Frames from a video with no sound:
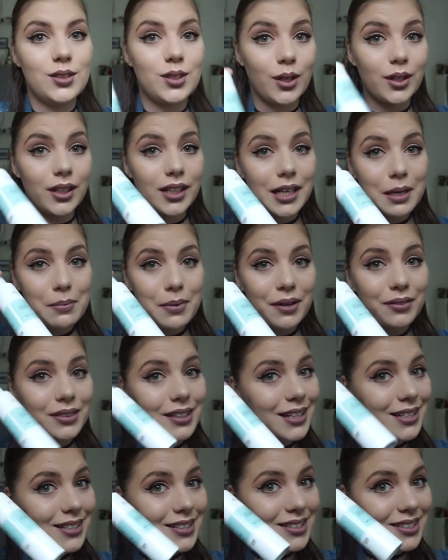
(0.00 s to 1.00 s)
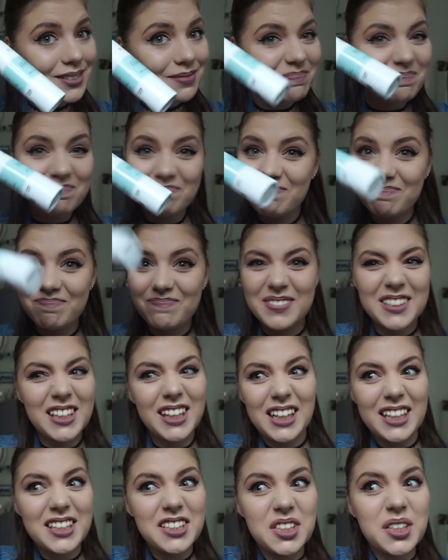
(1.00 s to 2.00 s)
Talking about this,
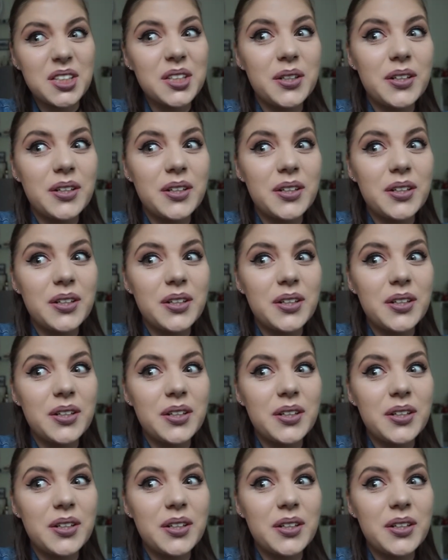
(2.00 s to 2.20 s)
cleansing